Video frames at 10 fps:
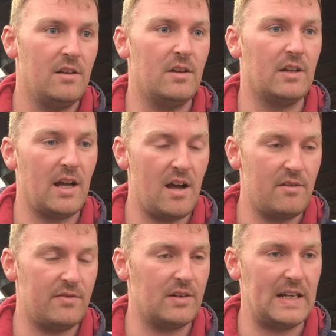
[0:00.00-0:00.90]
the
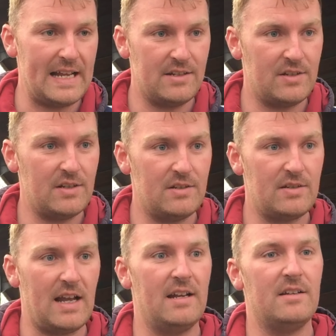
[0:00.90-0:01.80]
calf
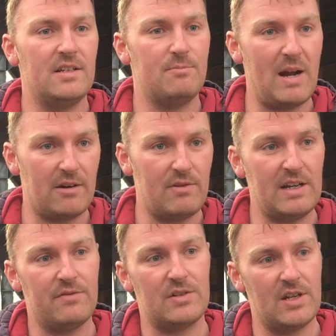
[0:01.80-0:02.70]
cleanses and is back
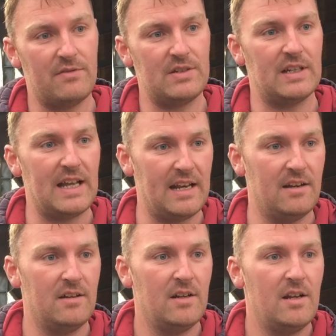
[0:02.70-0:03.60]
ready for service again,